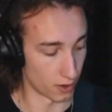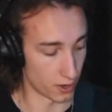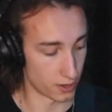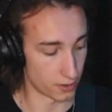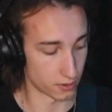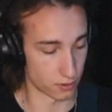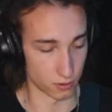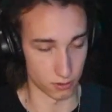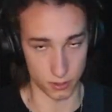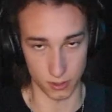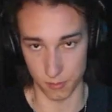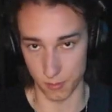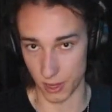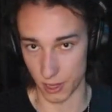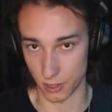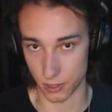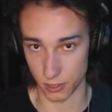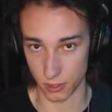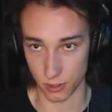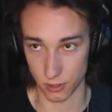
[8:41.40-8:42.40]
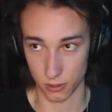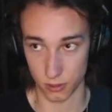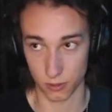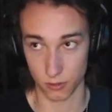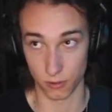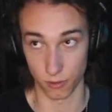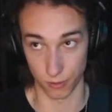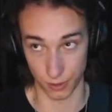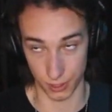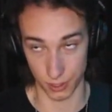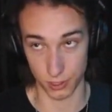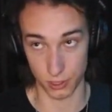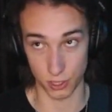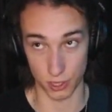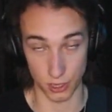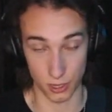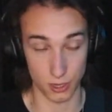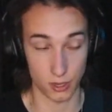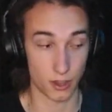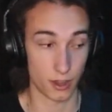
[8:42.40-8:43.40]
right? So C major with a
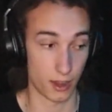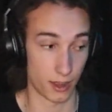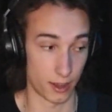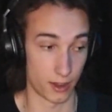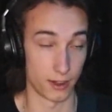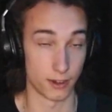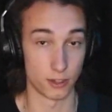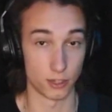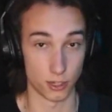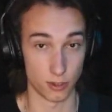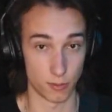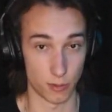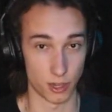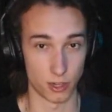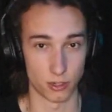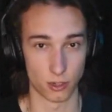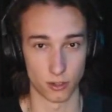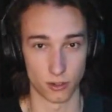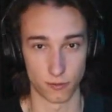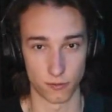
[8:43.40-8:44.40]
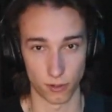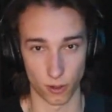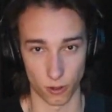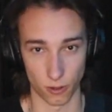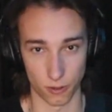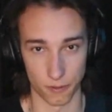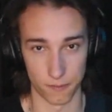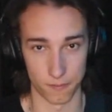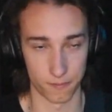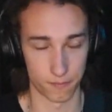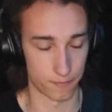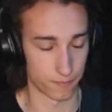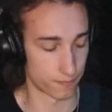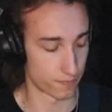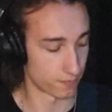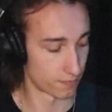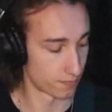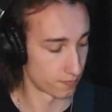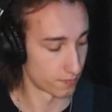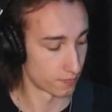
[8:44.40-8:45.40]
G, and then a G major full.
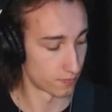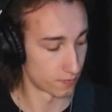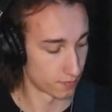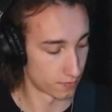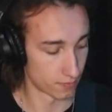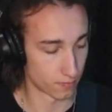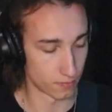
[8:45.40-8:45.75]
And